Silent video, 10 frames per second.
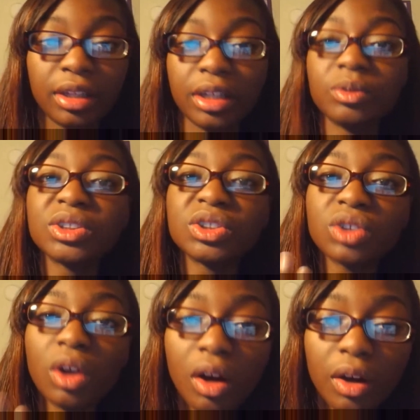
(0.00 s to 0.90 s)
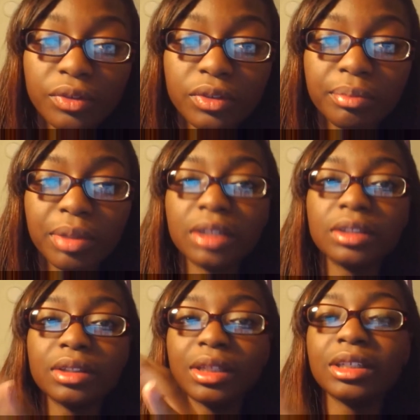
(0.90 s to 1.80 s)
It was soft, but
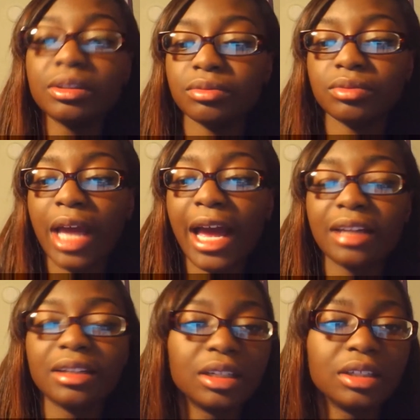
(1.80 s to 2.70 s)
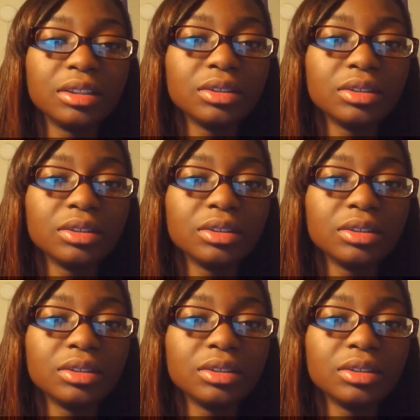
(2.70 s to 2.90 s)
it had a,